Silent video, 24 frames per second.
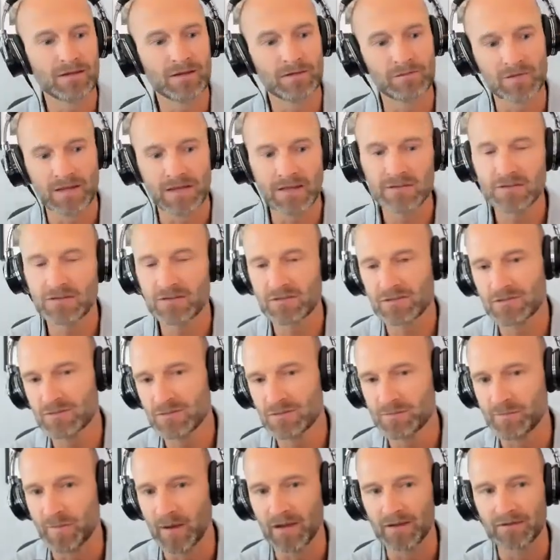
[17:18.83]
If you hit the
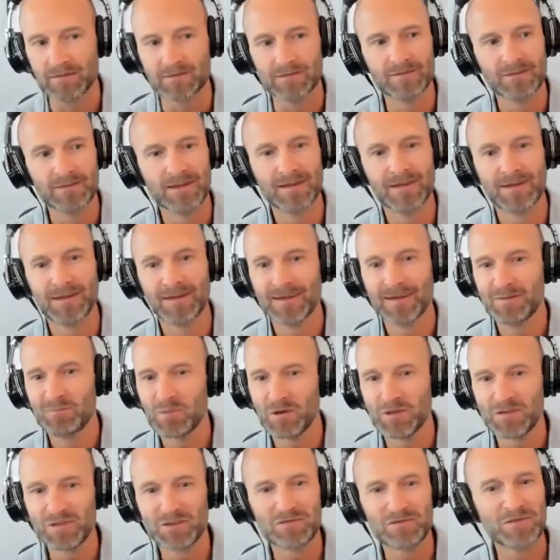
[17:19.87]
snooze button,
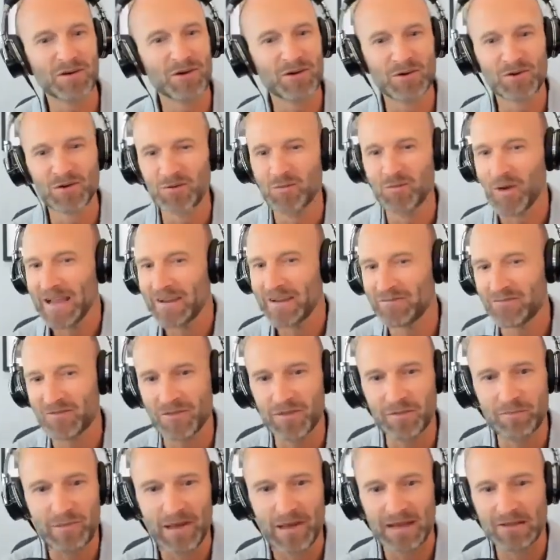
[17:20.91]
put the phone away from
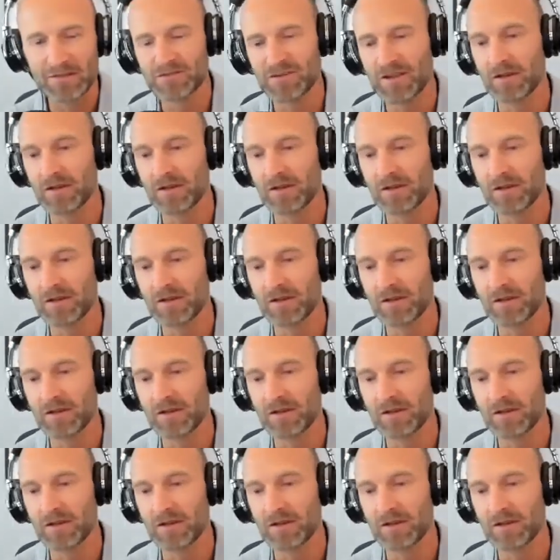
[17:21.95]
the bed.